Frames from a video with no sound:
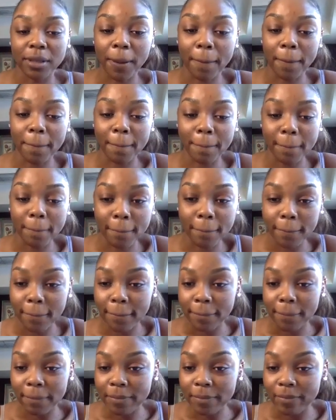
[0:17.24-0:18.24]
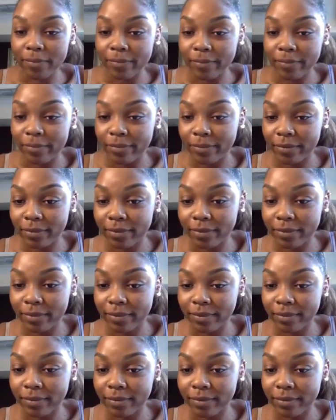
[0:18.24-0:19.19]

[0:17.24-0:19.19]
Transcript: (no one is talking)